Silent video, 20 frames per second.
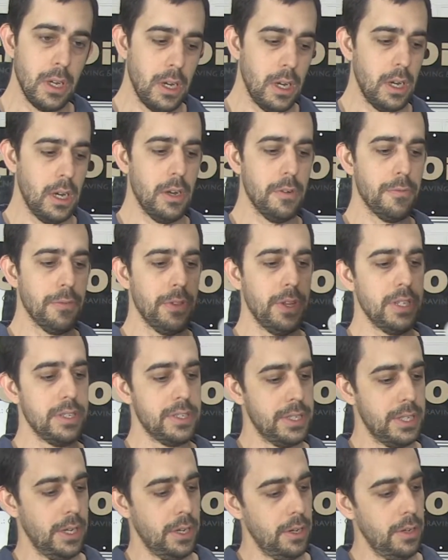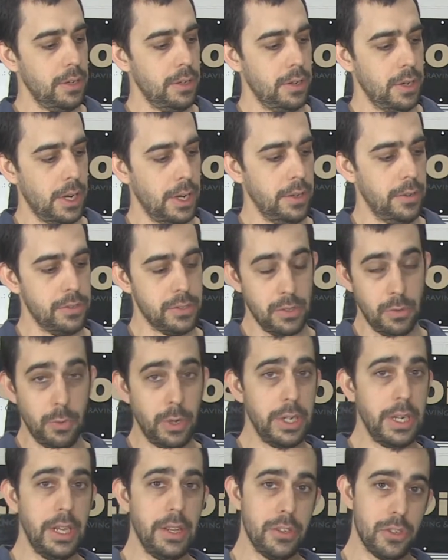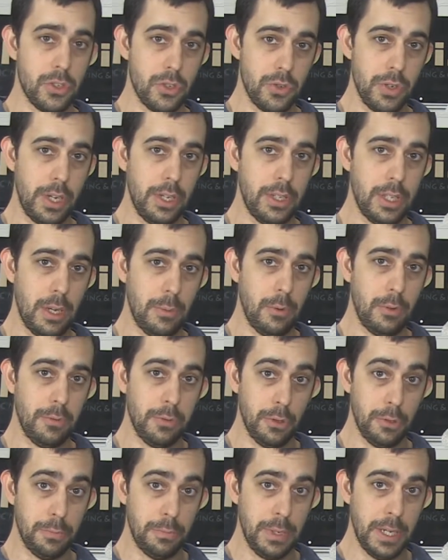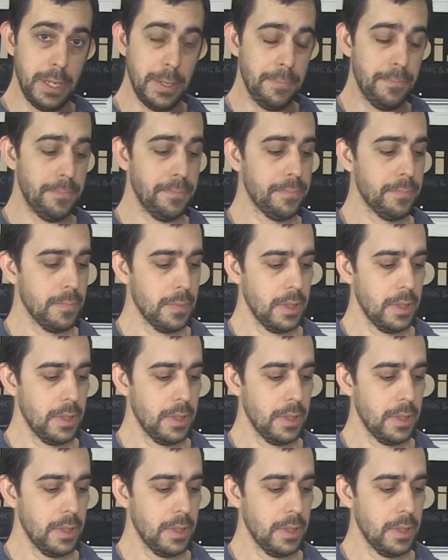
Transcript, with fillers: Uh, for this here, I use a 1 8 straight double flute bit